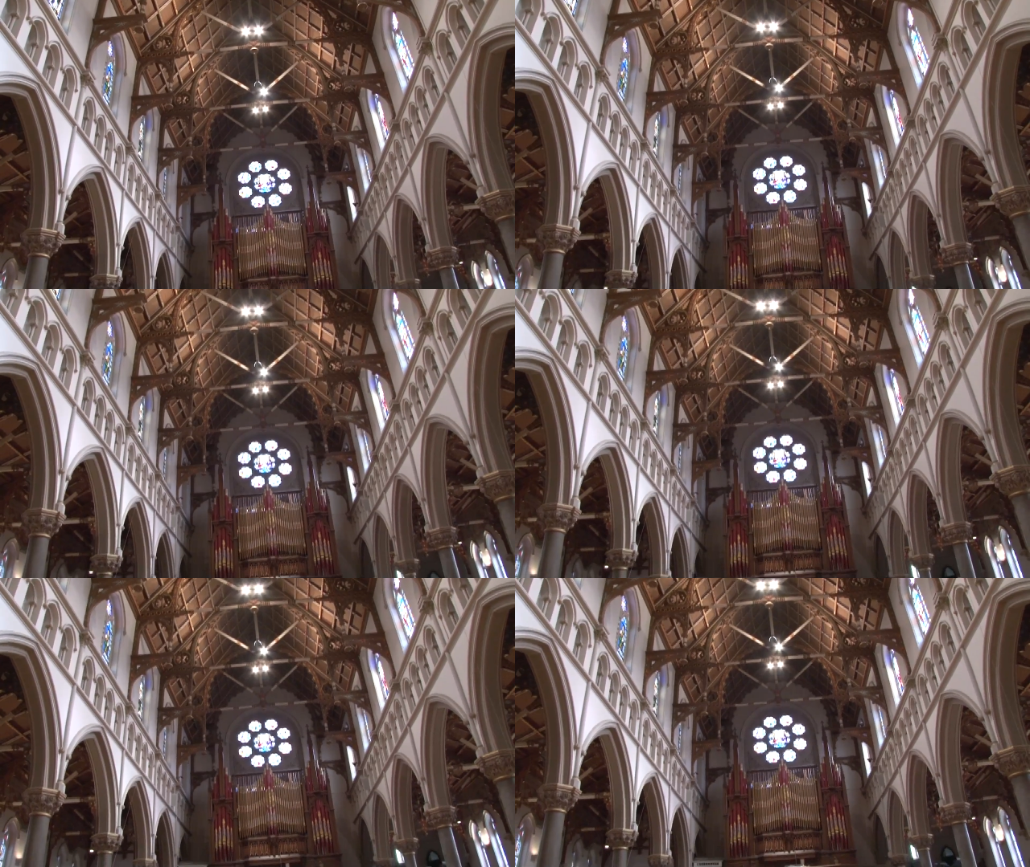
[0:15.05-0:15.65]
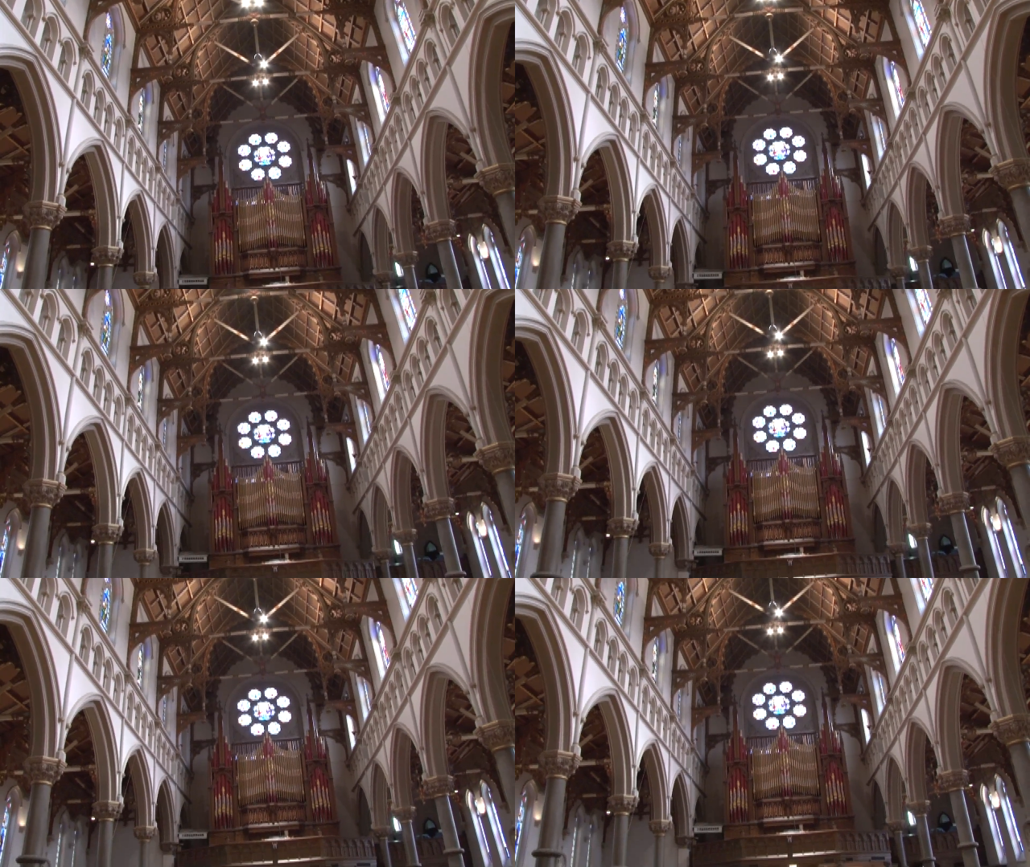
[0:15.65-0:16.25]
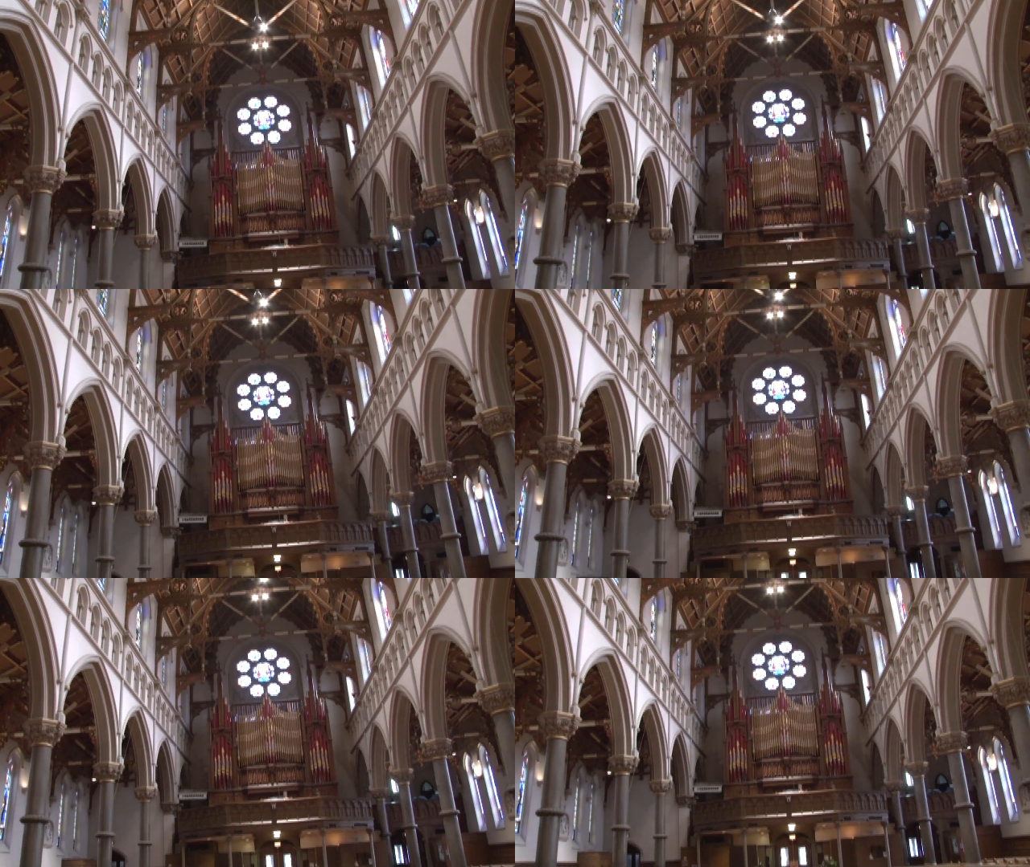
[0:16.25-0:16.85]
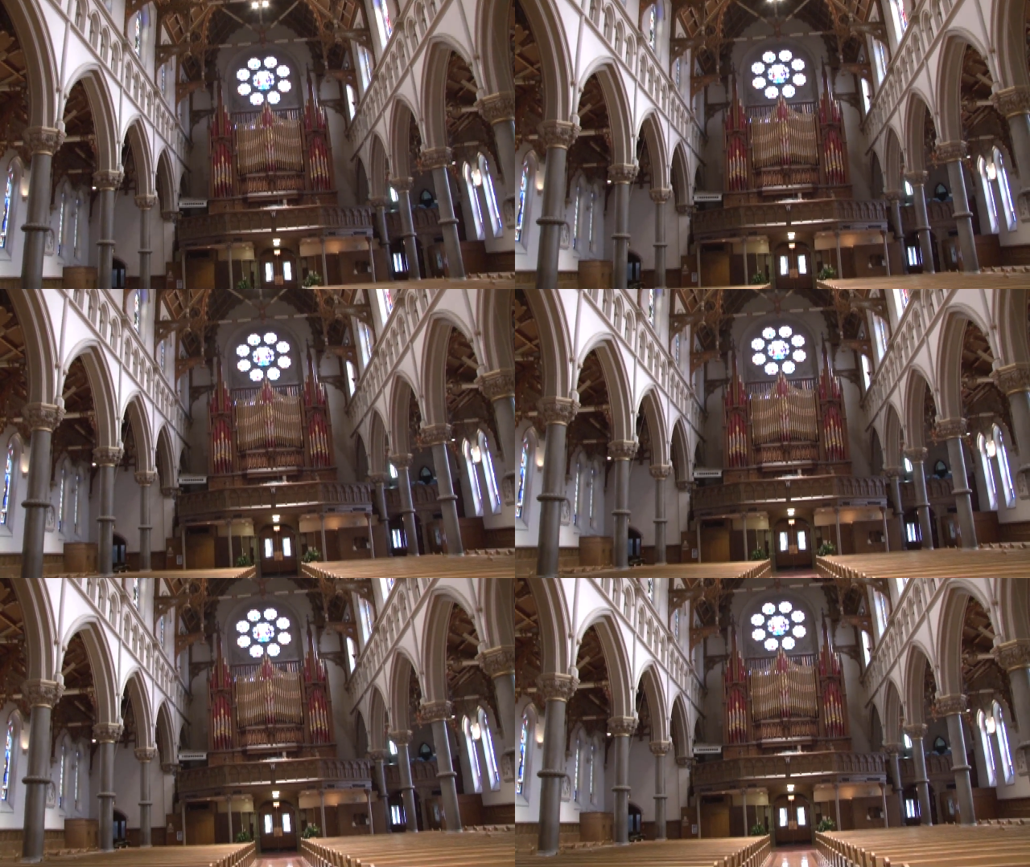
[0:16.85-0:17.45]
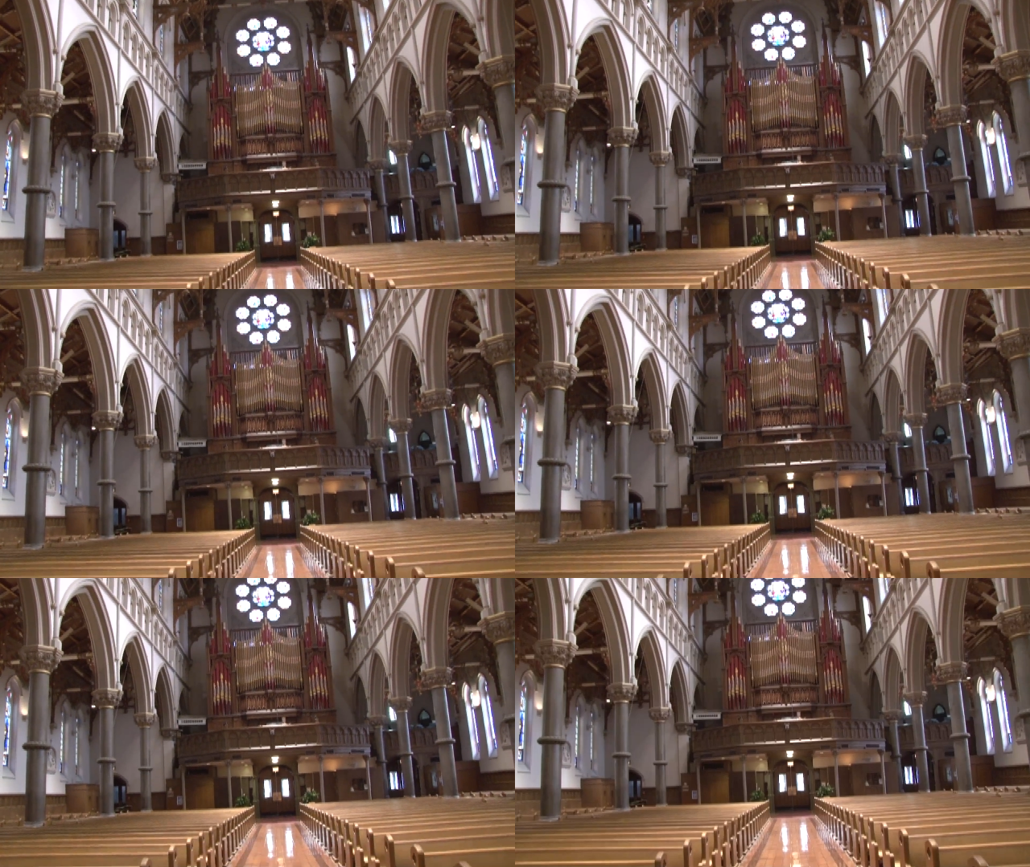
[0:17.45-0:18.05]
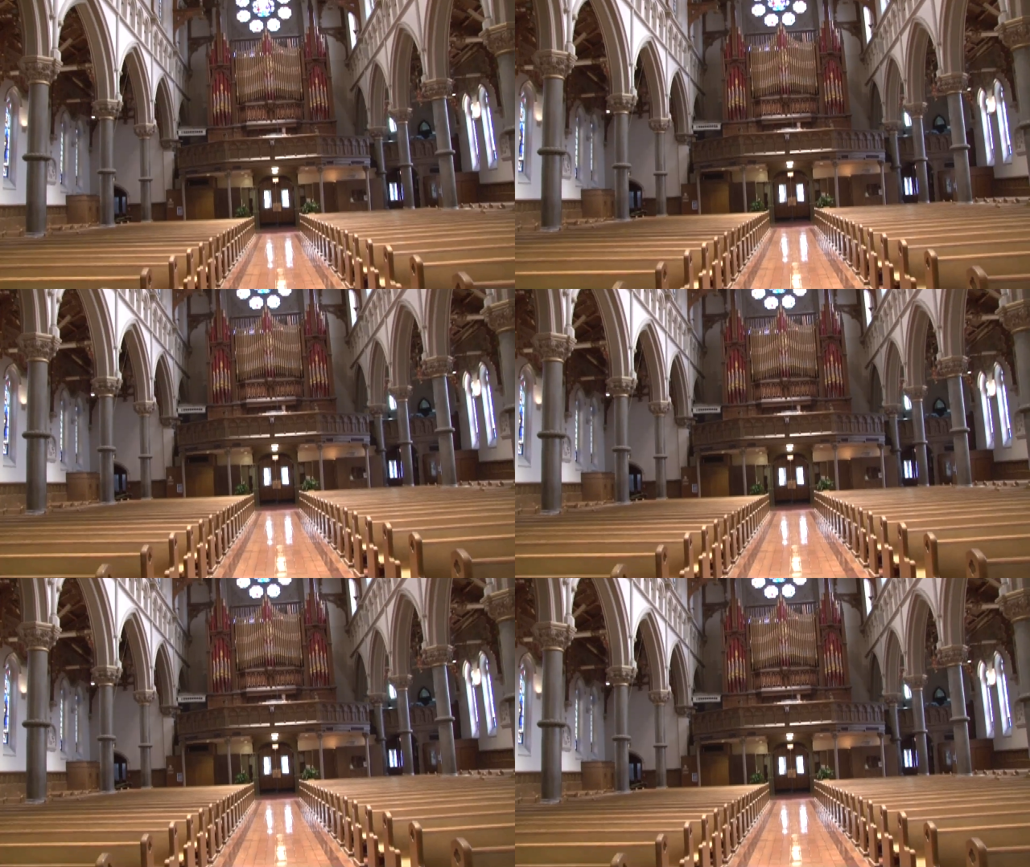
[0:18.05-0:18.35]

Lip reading: [unreadable: no face in view]